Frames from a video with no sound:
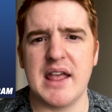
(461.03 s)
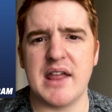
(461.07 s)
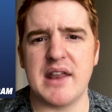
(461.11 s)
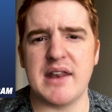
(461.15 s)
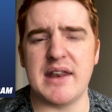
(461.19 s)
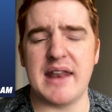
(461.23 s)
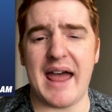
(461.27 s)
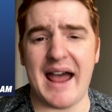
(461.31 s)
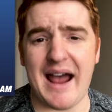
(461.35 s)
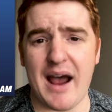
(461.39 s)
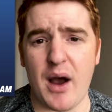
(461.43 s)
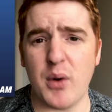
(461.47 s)

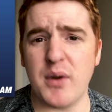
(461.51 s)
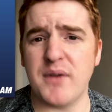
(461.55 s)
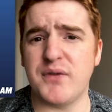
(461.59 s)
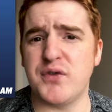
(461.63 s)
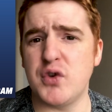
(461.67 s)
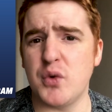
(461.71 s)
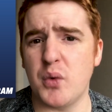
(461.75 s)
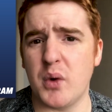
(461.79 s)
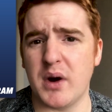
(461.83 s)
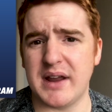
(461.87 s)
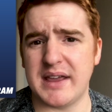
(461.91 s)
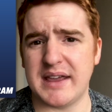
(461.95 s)
now if
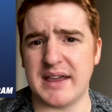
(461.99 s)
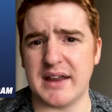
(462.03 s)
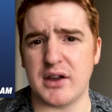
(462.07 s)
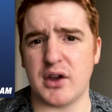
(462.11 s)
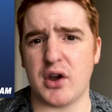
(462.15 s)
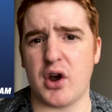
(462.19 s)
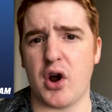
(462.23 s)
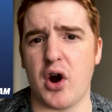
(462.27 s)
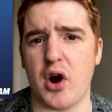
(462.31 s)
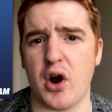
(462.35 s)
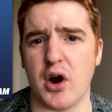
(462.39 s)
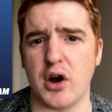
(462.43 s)
you want to get a
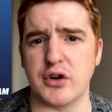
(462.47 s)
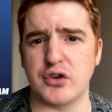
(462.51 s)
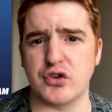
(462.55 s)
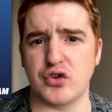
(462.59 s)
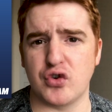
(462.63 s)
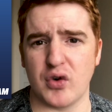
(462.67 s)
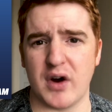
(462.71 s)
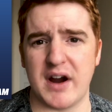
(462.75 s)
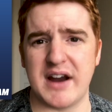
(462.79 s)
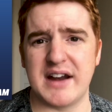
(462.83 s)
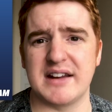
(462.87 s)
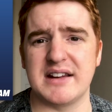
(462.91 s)
card
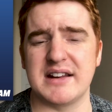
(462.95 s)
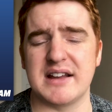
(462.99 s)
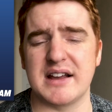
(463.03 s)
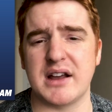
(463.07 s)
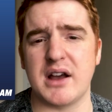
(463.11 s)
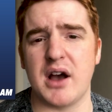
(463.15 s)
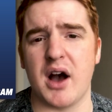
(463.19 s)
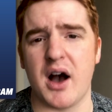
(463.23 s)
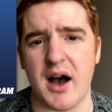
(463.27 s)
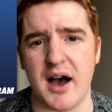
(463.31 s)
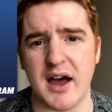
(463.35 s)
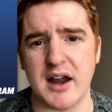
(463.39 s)
graded
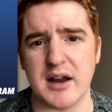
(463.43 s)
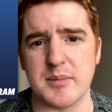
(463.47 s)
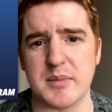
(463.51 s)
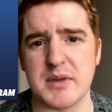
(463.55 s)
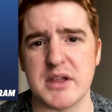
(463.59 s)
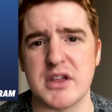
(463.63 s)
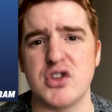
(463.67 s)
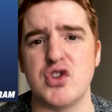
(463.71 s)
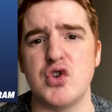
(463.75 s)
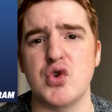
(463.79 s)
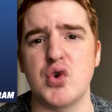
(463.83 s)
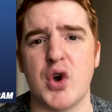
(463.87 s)
economy,
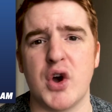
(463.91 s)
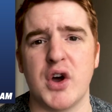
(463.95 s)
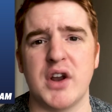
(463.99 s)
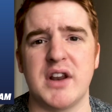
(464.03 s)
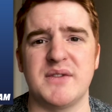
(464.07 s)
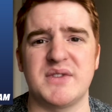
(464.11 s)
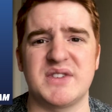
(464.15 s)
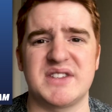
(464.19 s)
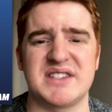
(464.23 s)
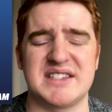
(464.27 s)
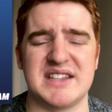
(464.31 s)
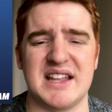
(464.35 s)
you could
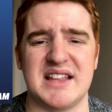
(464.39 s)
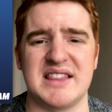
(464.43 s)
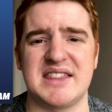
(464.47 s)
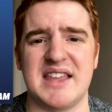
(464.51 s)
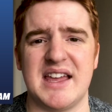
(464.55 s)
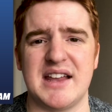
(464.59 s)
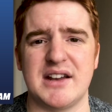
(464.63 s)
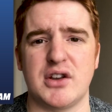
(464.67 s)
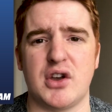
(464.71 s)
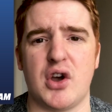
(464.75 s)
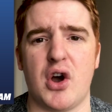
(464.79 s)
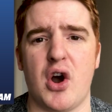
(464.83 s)
have sent
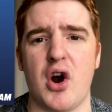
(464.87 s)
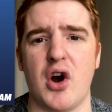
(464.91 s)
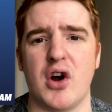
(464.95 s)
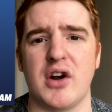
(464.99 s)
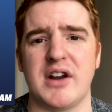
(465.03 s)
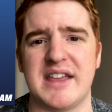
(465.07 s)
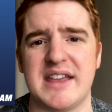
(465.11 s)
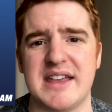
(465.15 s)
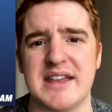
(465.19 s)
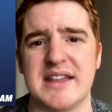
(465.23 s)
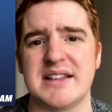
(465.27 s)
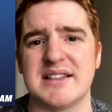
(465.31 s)
that
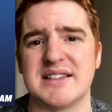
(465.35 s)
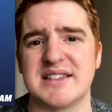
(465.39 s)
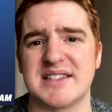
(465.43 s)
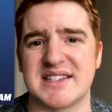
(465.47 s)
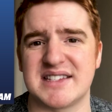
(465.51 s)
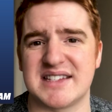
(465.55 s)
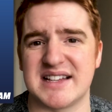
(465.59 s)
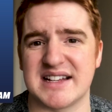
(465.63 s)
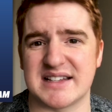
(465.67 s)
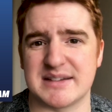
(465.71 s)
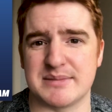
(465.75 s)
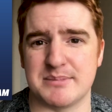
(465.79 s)
card in
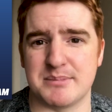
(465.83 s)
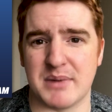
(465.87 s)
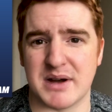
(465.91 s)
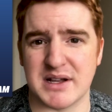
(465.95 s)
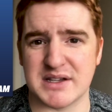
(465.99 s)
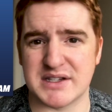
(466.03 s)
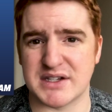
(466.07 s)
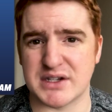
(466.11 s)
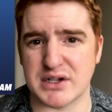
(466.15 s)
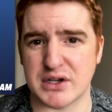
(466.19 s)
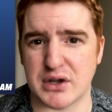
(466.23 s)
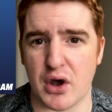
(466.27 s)
6
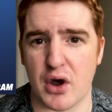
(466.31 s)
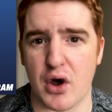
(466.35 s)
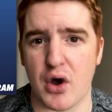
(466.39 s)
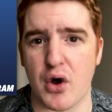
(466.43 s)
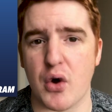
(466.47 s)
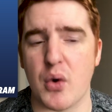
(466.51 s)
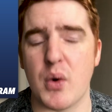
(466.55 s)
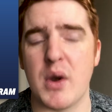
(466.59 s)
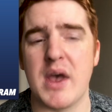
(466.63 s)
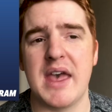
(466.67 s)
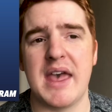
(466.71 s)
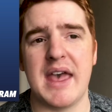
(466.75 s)
months
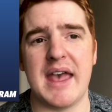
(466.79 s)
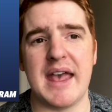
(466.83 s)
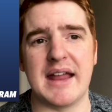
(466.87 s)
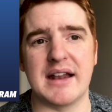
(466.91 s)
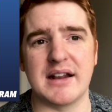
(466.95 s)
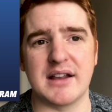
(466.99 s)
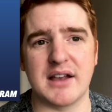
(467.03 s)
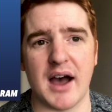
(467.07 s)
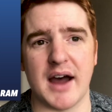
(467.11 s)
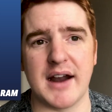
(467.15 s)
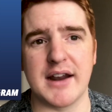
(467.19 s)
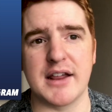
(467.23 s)
ago
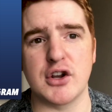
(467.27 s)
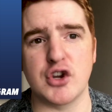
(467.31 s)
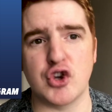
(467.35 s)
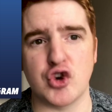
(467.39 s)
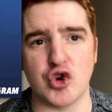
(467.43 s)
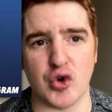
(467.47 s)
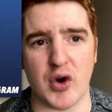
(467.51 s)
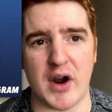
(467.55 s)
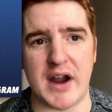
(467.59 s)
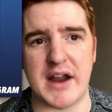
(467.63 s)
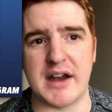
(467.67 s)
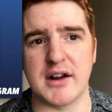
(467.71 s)
and got it
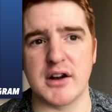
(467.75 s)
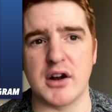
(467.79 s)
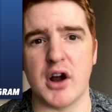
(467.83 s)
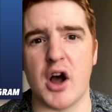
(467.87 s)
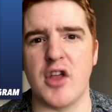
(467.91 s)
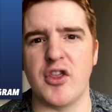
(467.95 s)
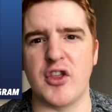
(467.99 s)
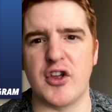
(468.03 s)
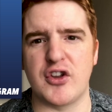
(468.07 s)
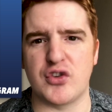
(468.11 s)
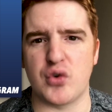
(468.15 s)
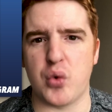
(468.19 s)
graded
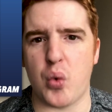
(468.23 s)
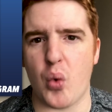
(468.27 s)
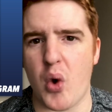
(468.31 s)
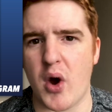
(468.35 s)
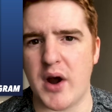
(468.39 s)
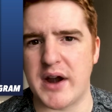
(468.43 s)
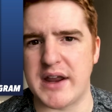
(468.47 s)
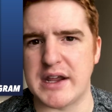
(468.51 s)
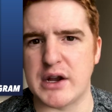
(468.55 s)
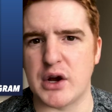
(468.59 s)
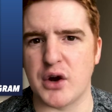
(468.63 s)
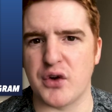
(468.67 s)
on the
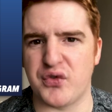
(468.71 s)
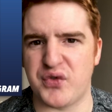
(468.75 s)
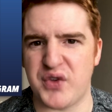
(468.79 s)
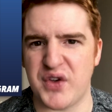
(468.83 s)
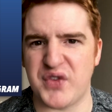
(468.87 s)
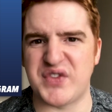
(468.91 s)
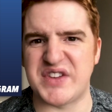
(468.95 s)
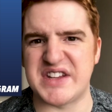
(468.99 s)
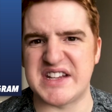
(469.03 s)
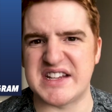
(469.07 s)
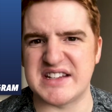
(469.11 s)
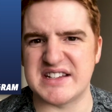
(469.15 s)
20 or
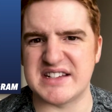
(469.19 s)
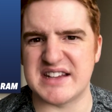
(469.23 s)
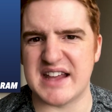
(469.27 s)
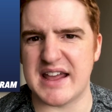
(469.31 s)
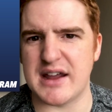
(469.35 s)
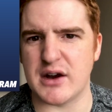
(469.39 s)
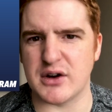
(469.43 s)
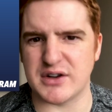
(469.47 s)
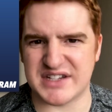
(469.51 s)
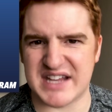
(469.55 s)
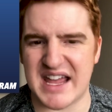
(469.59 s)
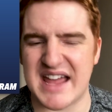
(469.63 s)
15
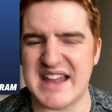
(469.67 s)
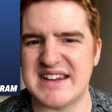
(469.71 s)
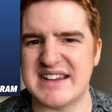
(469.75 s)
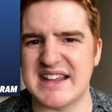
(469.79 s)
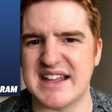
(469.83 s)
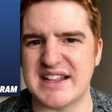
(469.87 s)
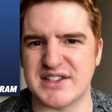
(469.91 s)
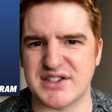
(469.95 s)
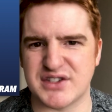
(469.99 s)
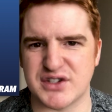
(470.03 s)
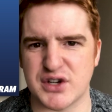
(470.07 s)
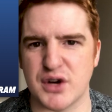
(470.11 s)
day or 10
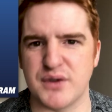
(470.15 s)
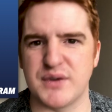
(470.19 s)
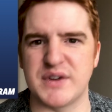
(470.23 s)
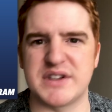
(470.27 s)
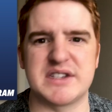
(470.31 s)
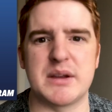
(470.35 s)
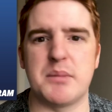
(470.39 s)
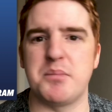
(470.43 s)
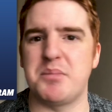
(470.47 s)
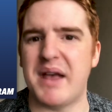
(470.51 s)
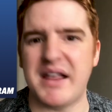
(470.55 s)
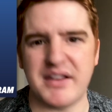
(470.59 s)
day
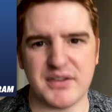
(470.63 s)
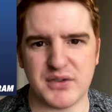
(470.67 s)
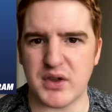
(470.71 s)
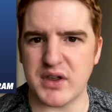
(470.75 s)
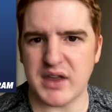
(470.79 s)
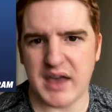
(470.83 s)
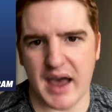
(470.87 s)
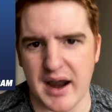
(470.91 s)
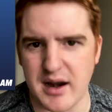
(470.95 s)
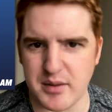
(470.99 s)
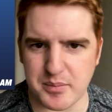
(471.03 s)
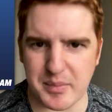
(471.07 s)
service and basically
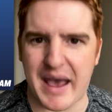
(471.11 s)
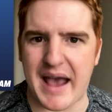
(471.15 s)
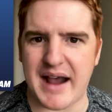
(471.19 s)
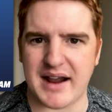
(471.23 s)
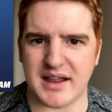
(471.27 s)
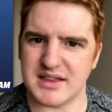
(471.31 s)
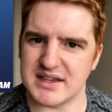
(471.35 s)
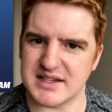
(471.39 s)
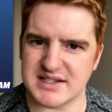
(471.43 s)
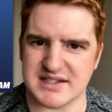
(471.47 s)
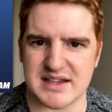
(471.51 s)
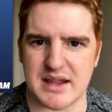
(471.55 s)
got it back
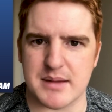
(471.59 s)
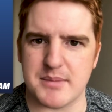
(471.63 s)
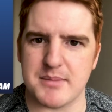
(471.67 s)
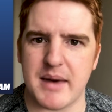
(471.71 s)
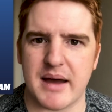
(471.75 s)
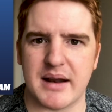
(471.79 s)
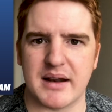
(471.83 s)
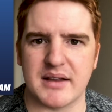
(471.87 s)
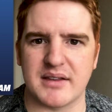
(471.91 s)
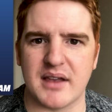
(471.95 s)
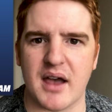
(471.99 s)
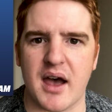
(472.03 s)
in the same
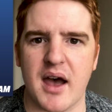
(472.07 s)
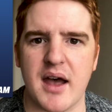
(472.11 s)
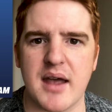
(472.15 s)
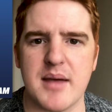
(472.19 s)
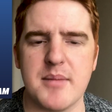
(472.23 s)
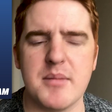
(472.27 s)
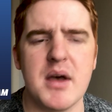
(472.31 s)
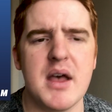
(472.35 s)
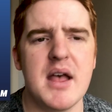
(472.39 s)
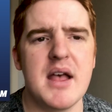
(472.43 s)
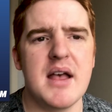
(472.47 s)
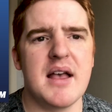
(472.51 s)
amount of
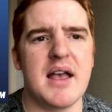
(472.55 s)
time.